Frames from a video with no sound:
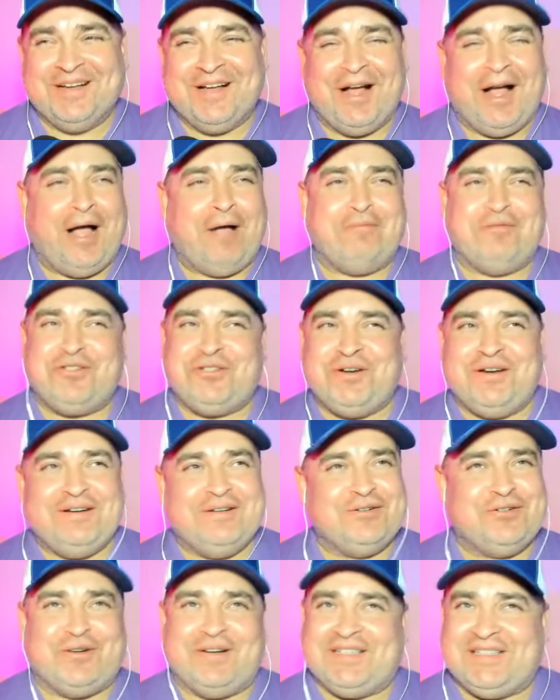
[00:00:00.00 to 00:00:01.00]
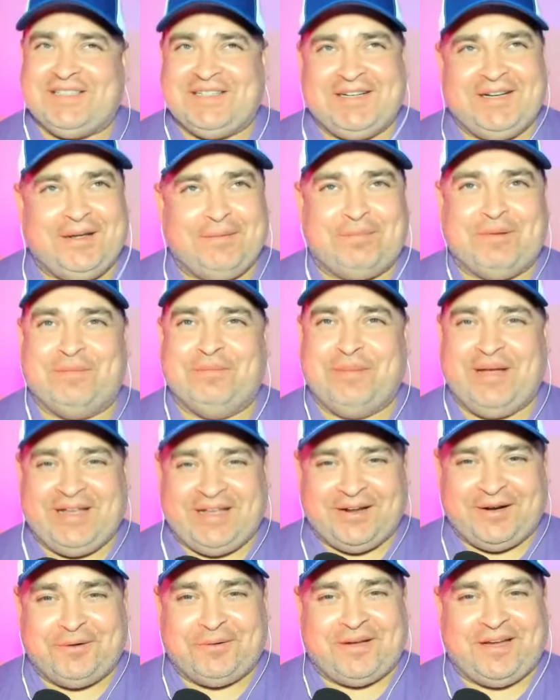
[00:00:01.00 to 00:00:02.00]
I was trying to dress it up and make
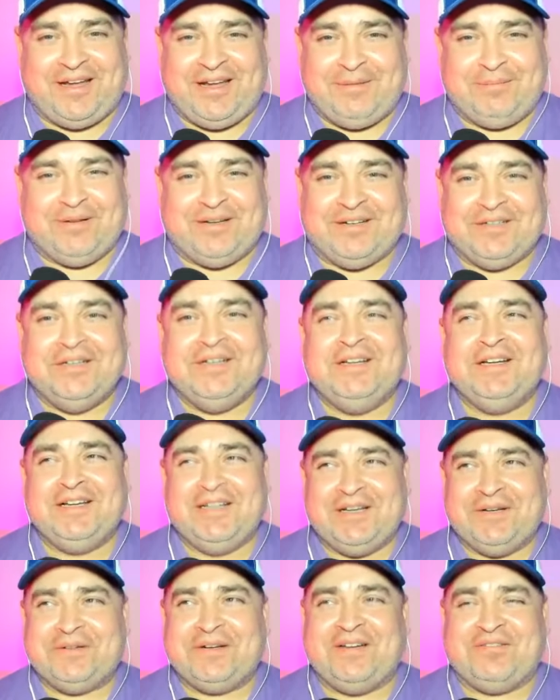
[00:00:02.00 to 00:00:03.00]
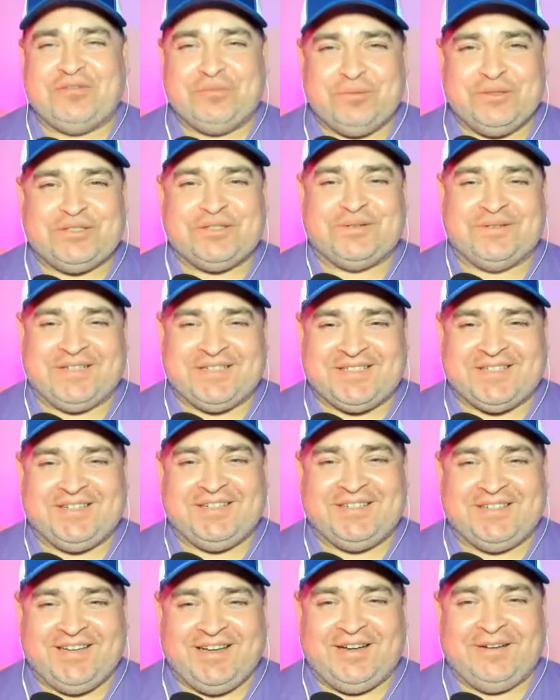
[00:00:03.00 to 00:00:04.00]
it okay, but it would have to be
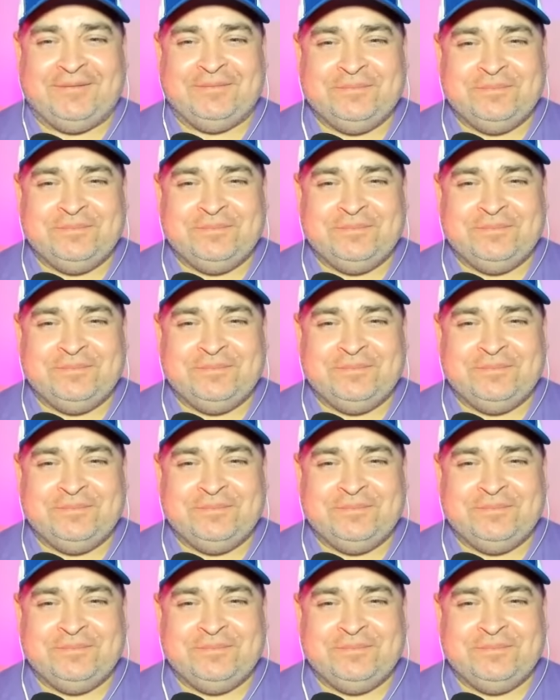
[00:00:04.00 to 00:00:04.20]
Teresa. Yeah.